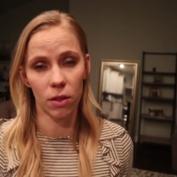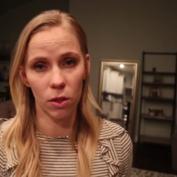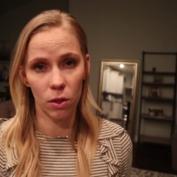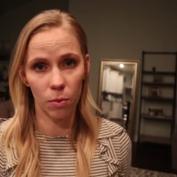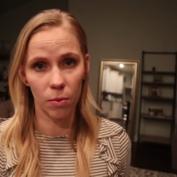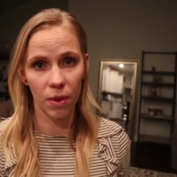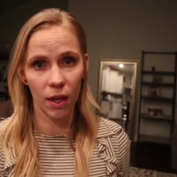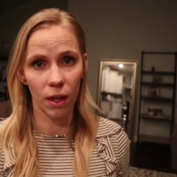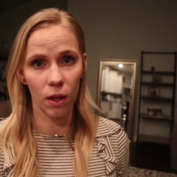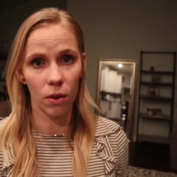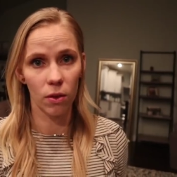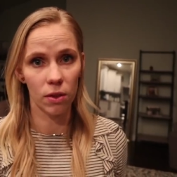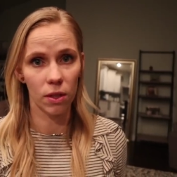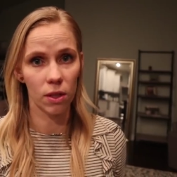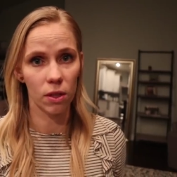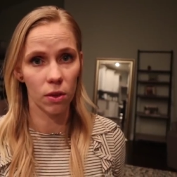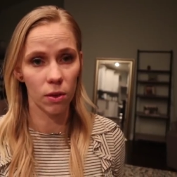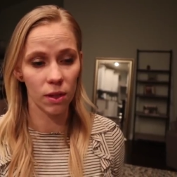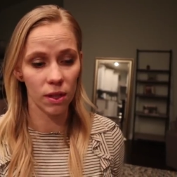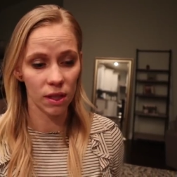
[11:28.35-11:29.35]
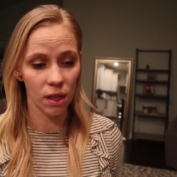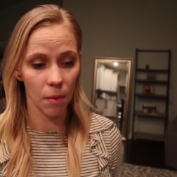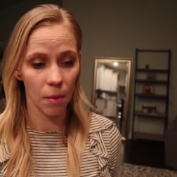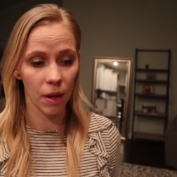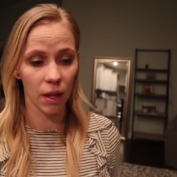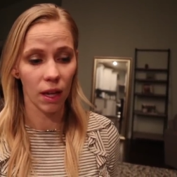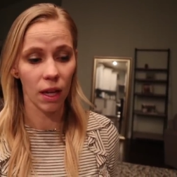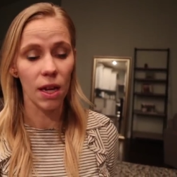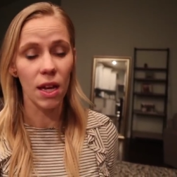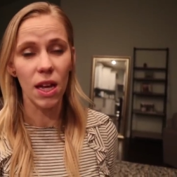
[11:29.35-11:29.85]
tube that goes into his
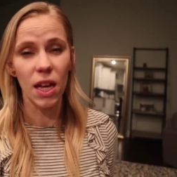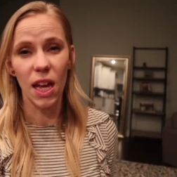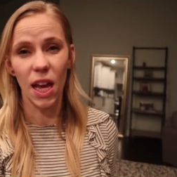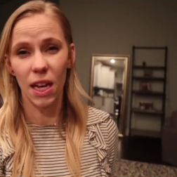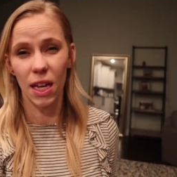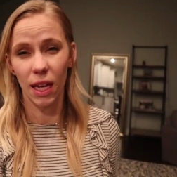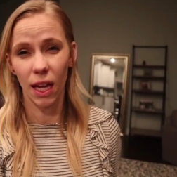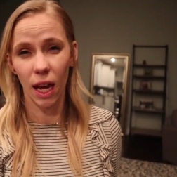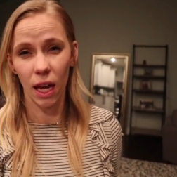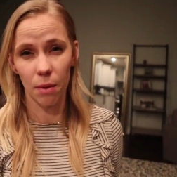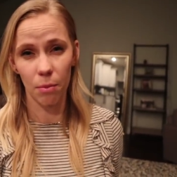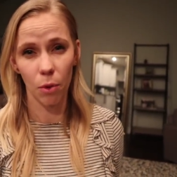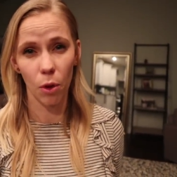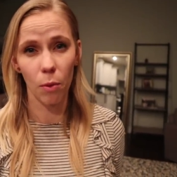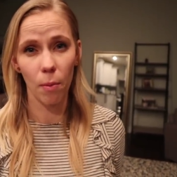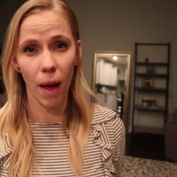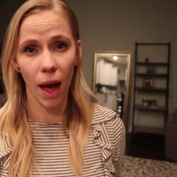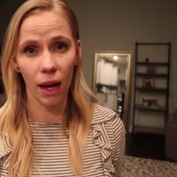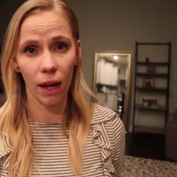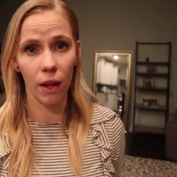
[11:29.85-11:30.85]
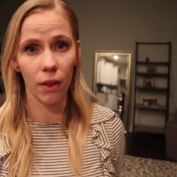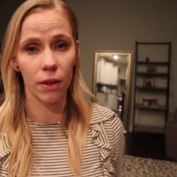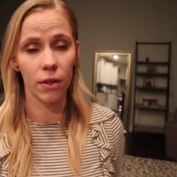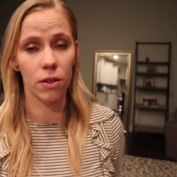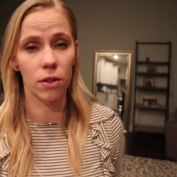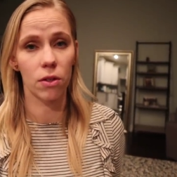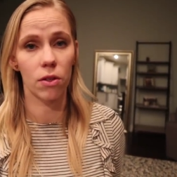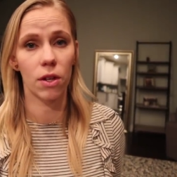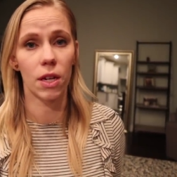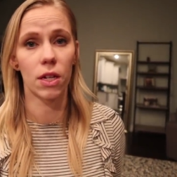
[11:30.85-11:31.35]
stomach and you kind of pull back on the
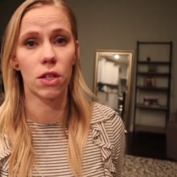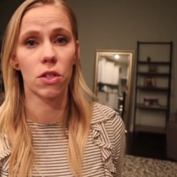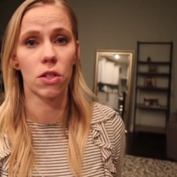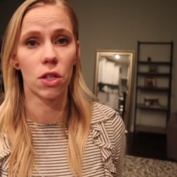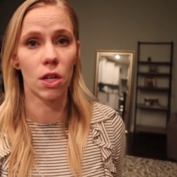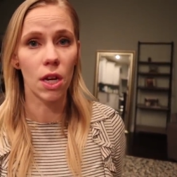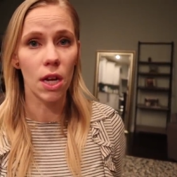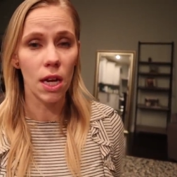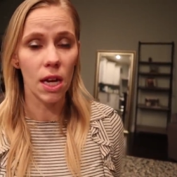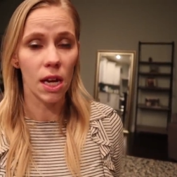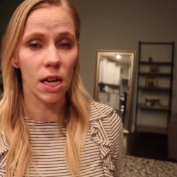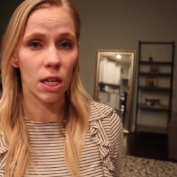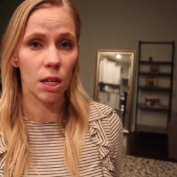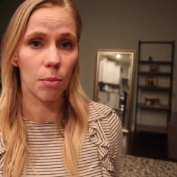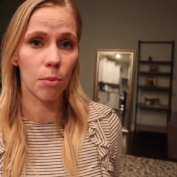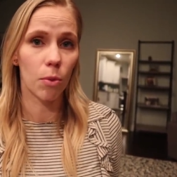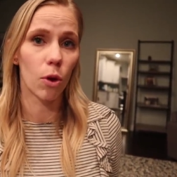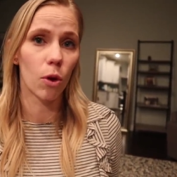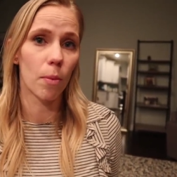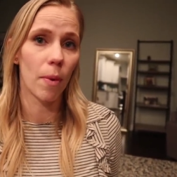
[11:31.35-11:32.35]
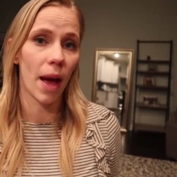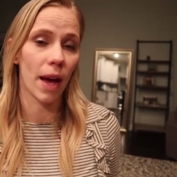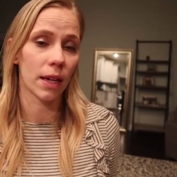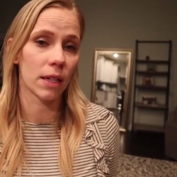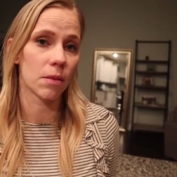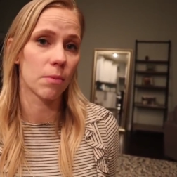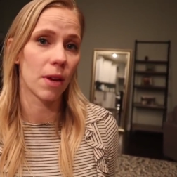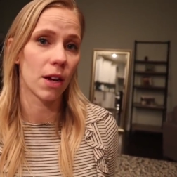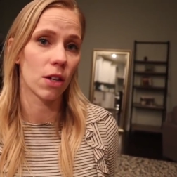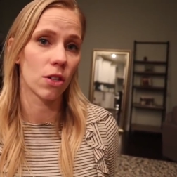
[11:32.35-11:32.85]
syringe and you pull back
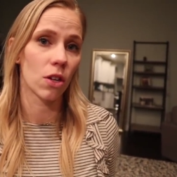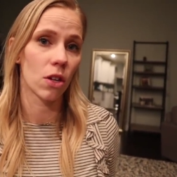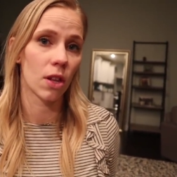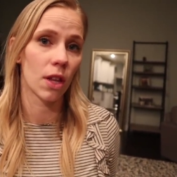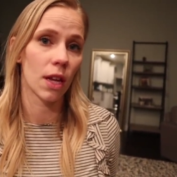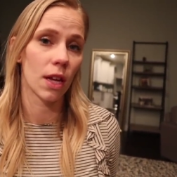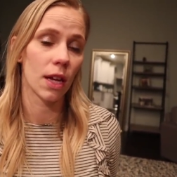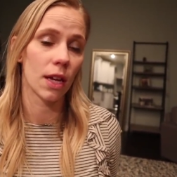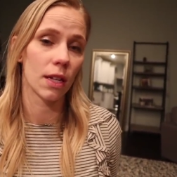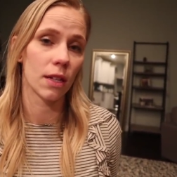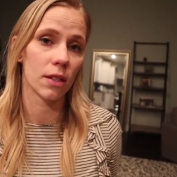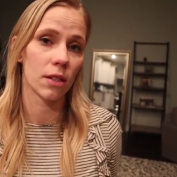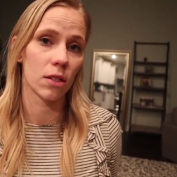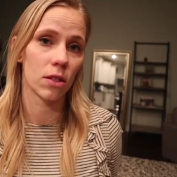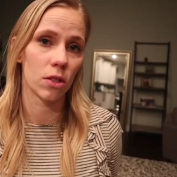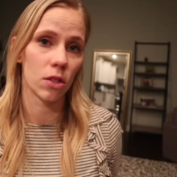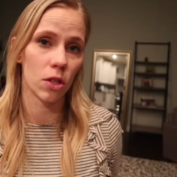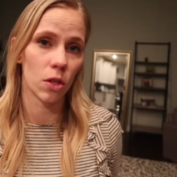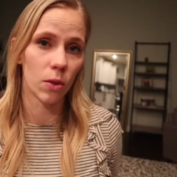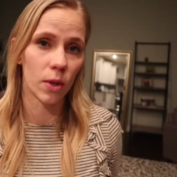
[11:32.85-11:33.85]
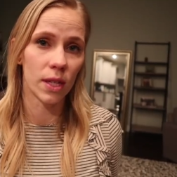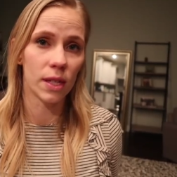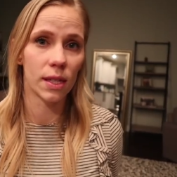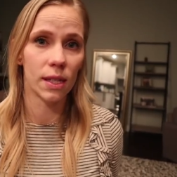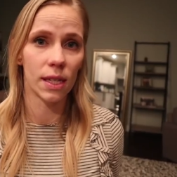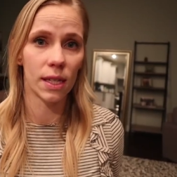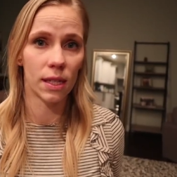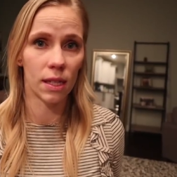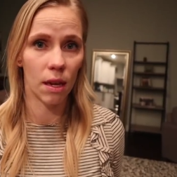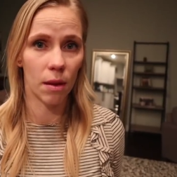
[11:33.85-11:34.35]
to make sure that it's you can
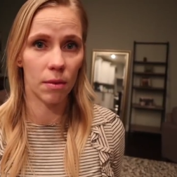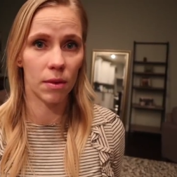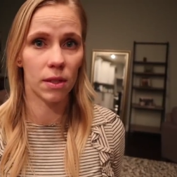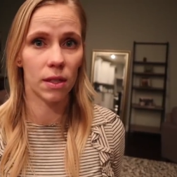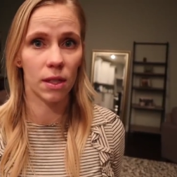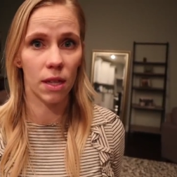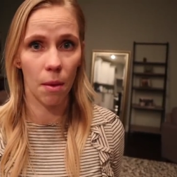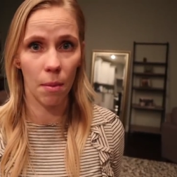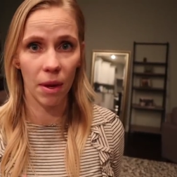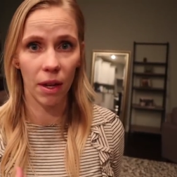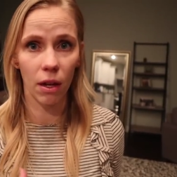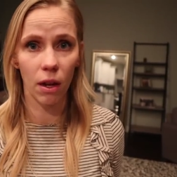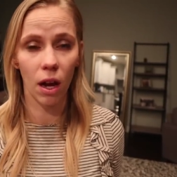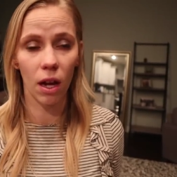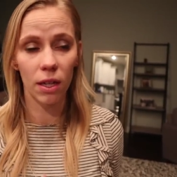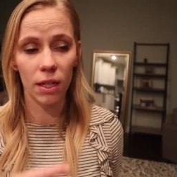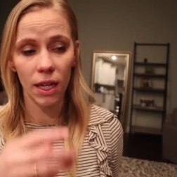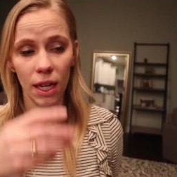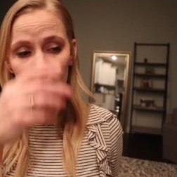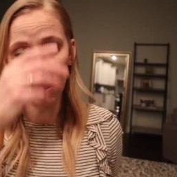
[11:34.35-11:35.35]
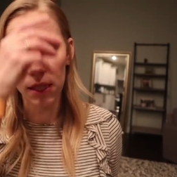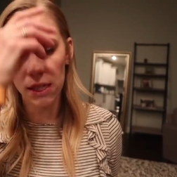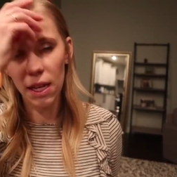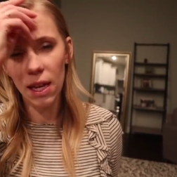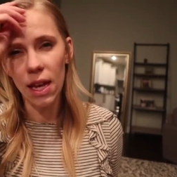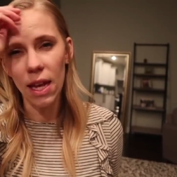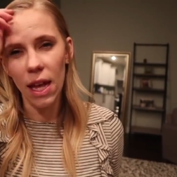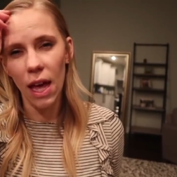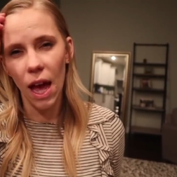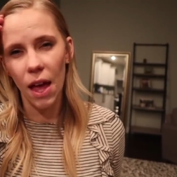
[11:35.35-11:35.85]
see stomach contents
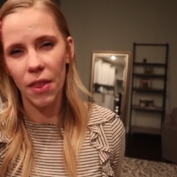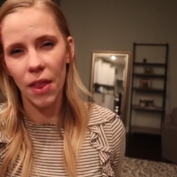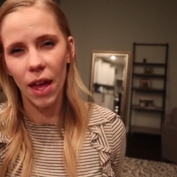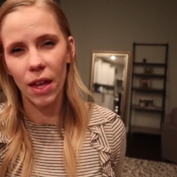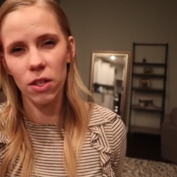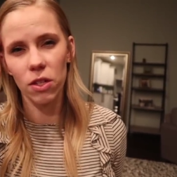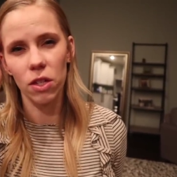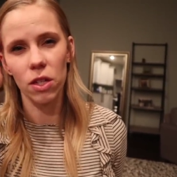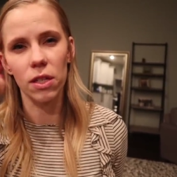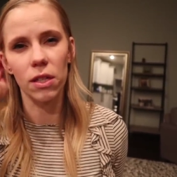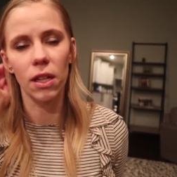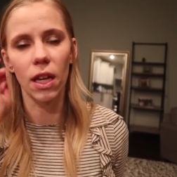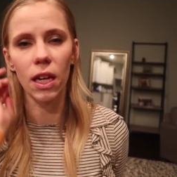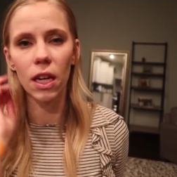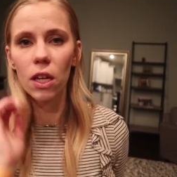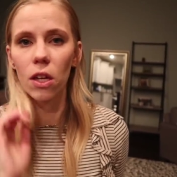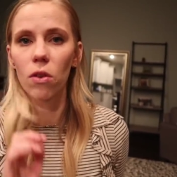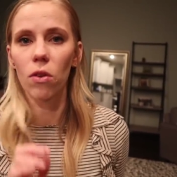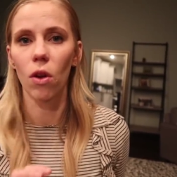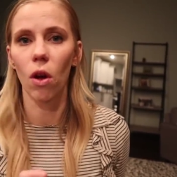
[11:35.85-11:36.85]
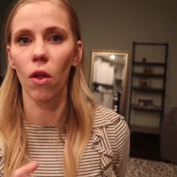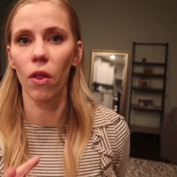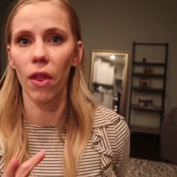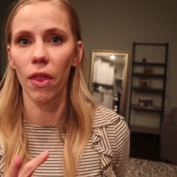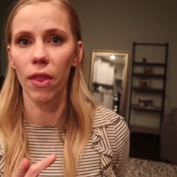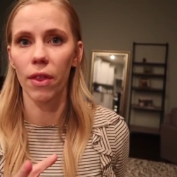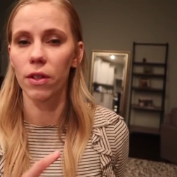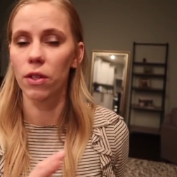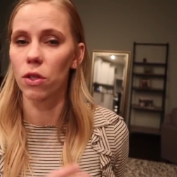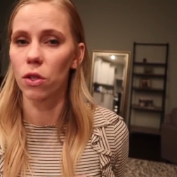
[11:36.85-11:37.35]
and that's just letting you know
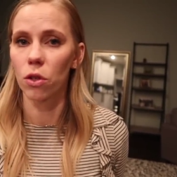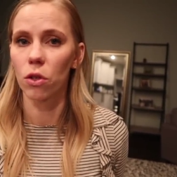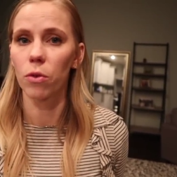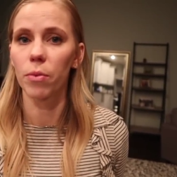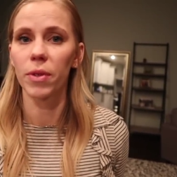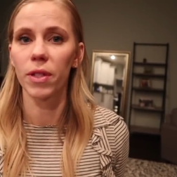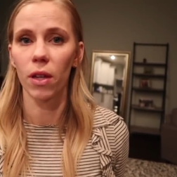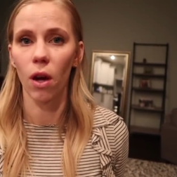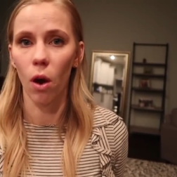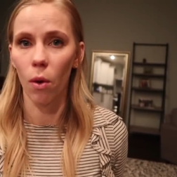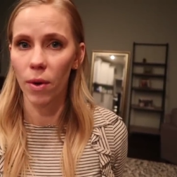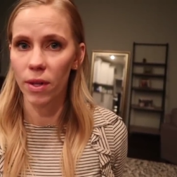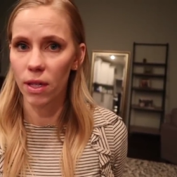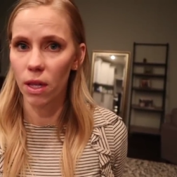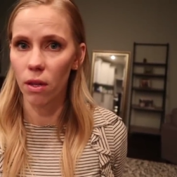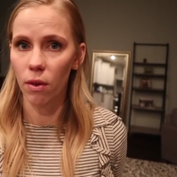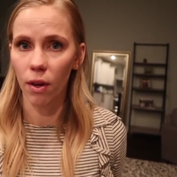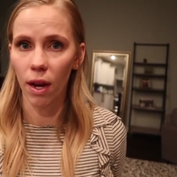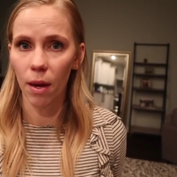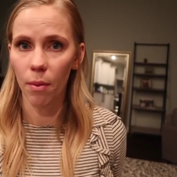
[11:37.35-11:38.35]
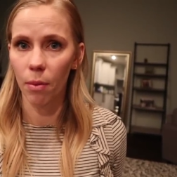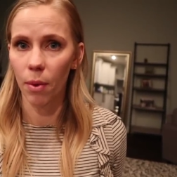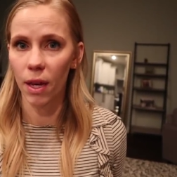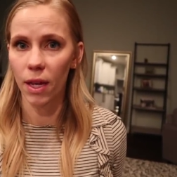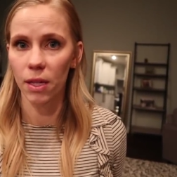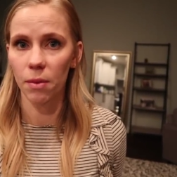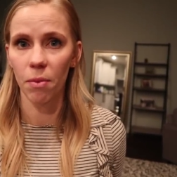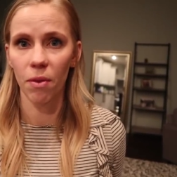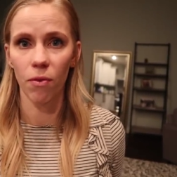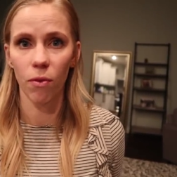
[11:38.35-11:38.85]
that the tube is always in the right
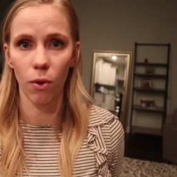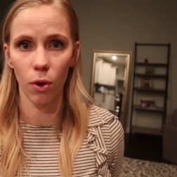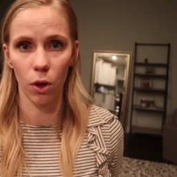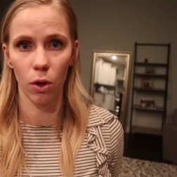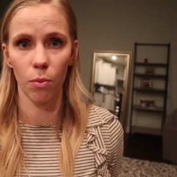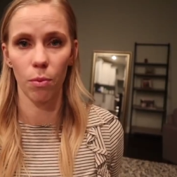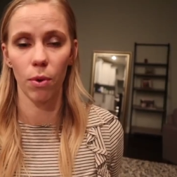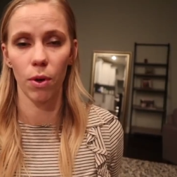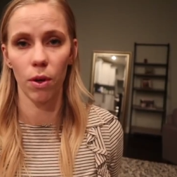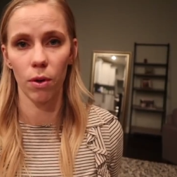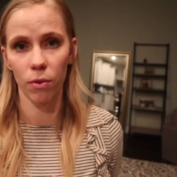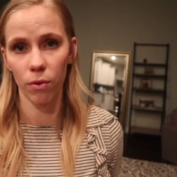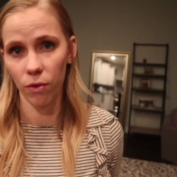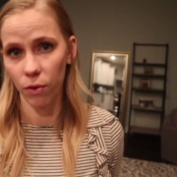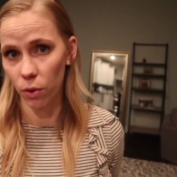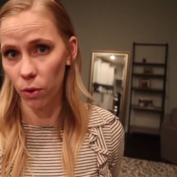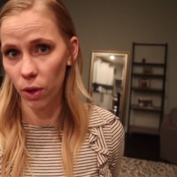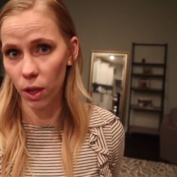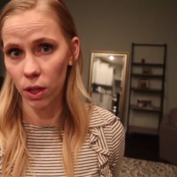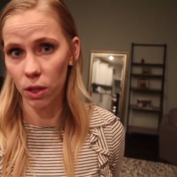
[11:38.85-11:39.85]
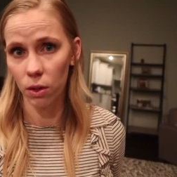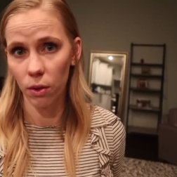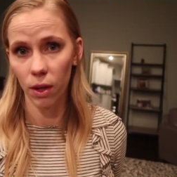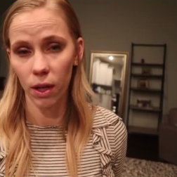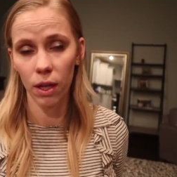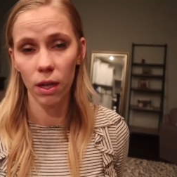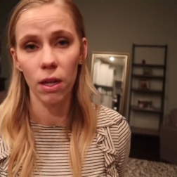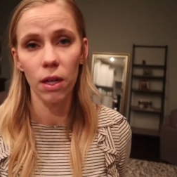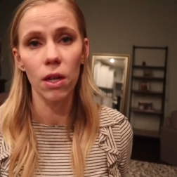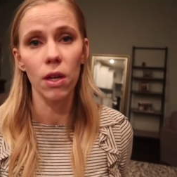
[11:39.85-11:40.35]
place before you put food into it.